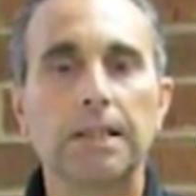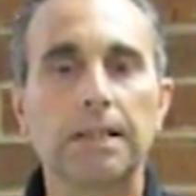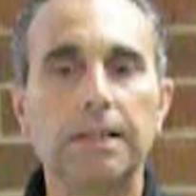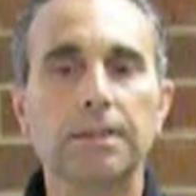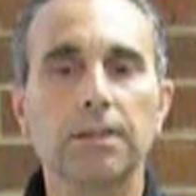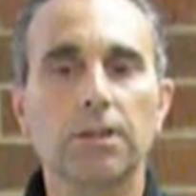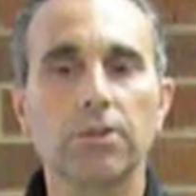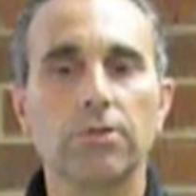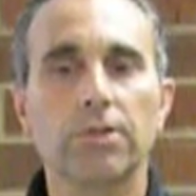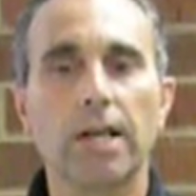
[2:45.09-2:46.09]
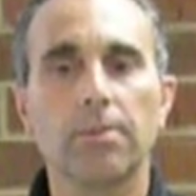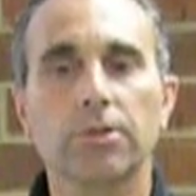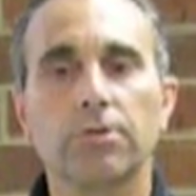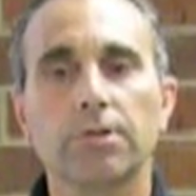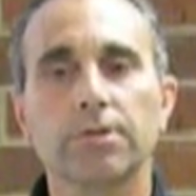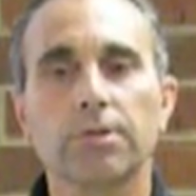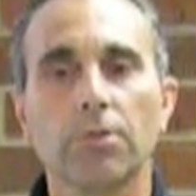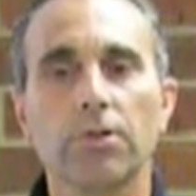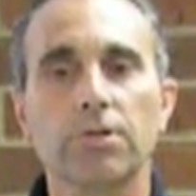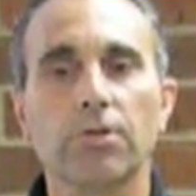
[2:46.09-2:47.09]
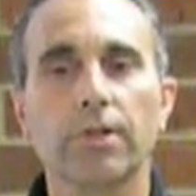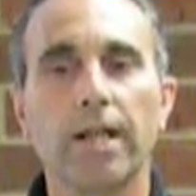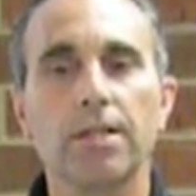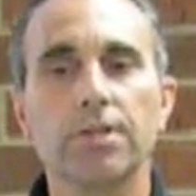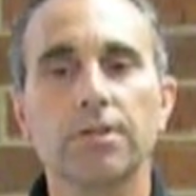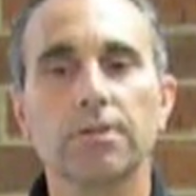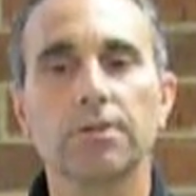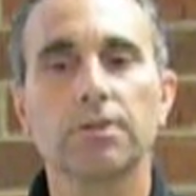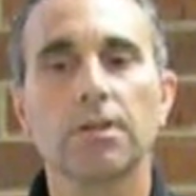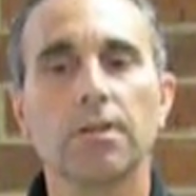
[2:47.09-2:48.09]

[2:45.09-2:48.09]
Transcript: These include chemical and submerged location,